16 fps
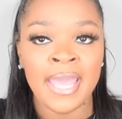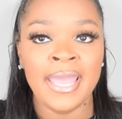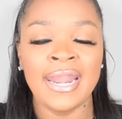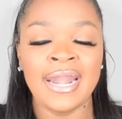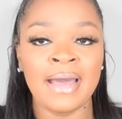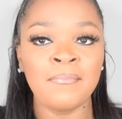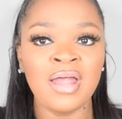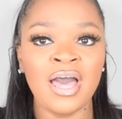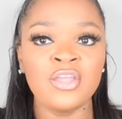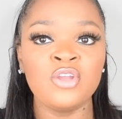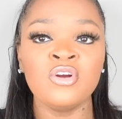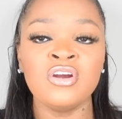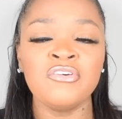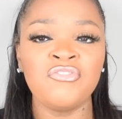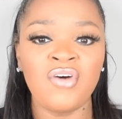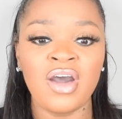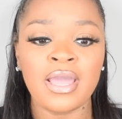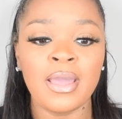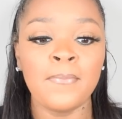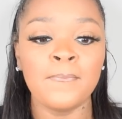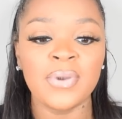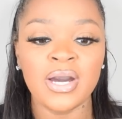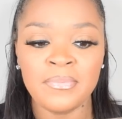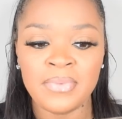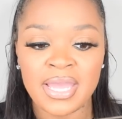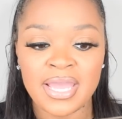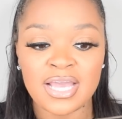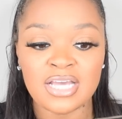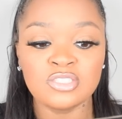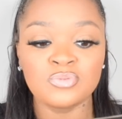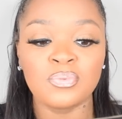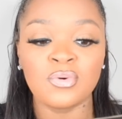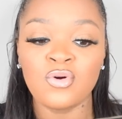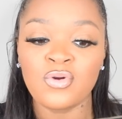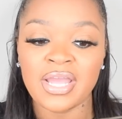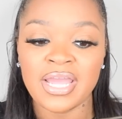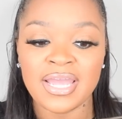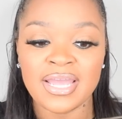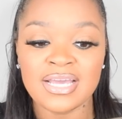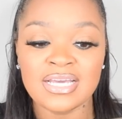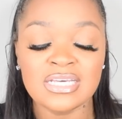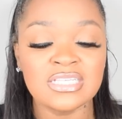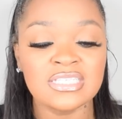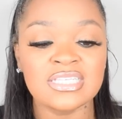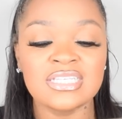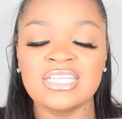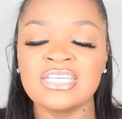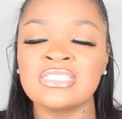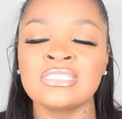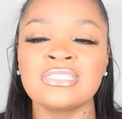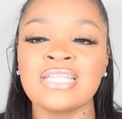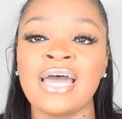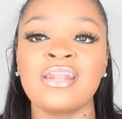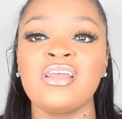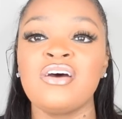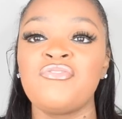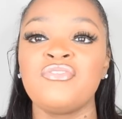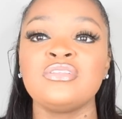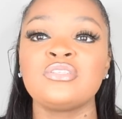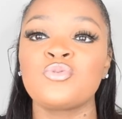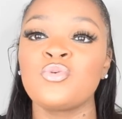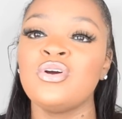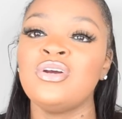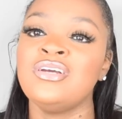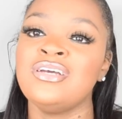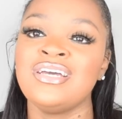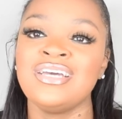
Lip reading: And I'm like, you're a fucking bum ass, broke ass. This is not nothing to it.